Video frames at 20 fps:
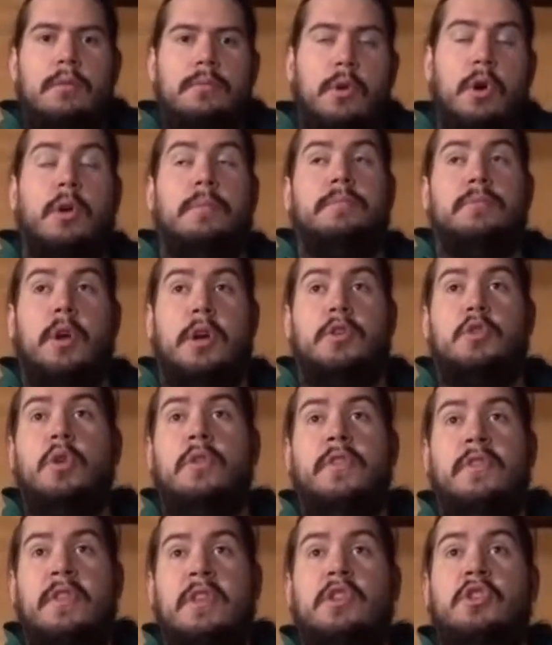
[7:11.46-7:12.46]
Or, sorry,
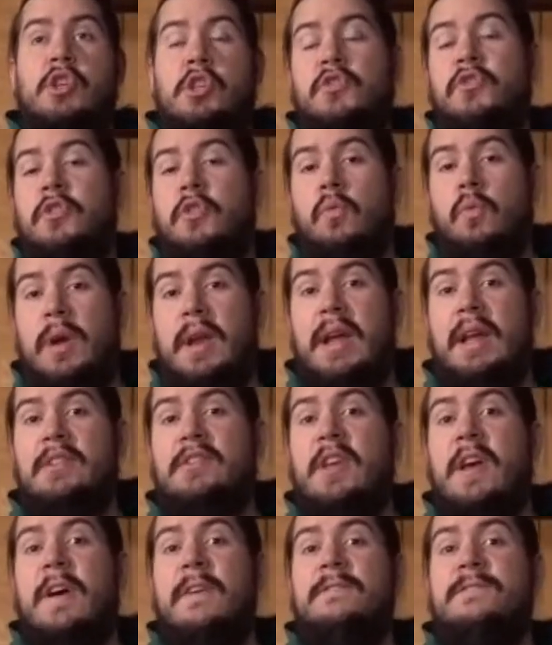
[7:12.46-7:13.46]
250 just for the
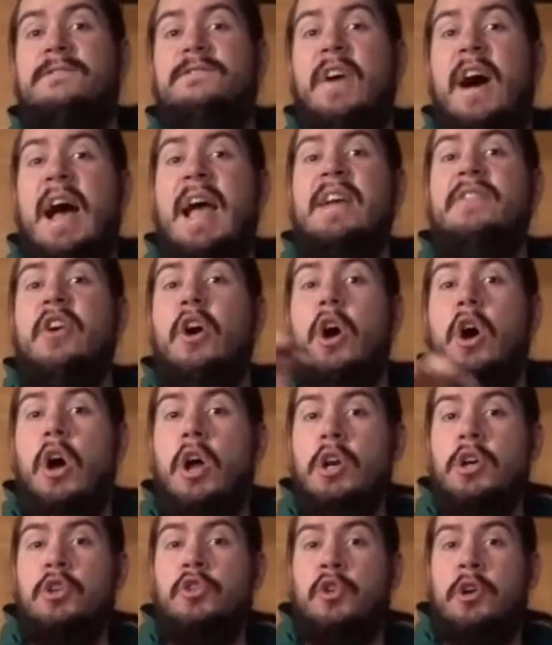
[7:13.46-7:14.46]
rings,
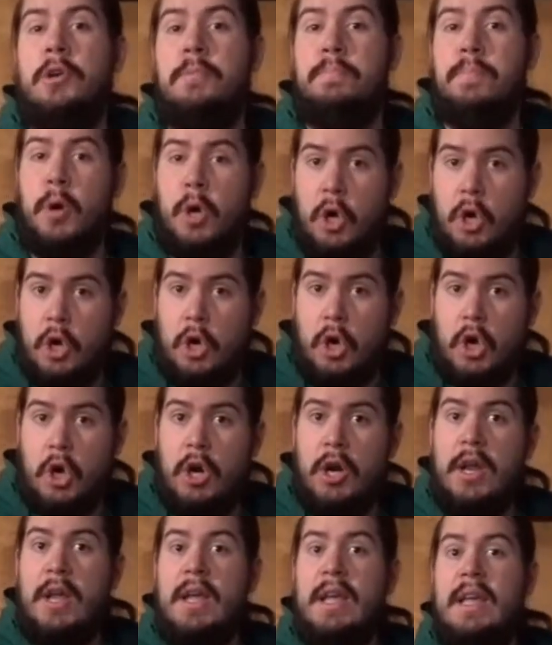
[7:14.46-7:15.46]
500
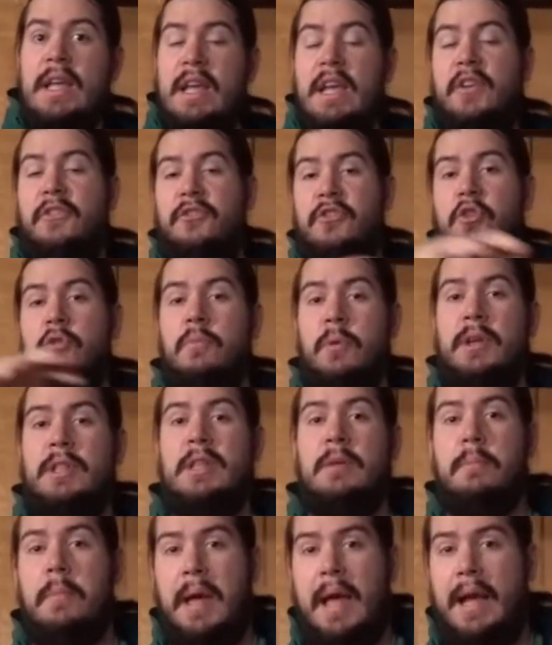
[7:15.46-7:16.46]
per if you bring
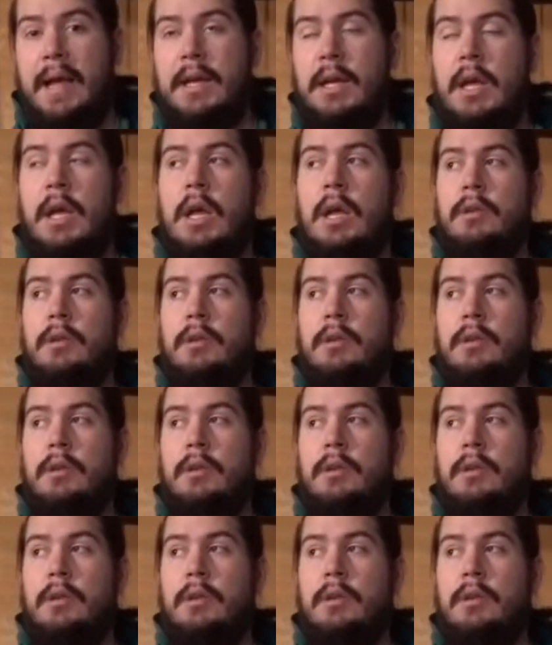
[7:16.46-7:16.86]
them back.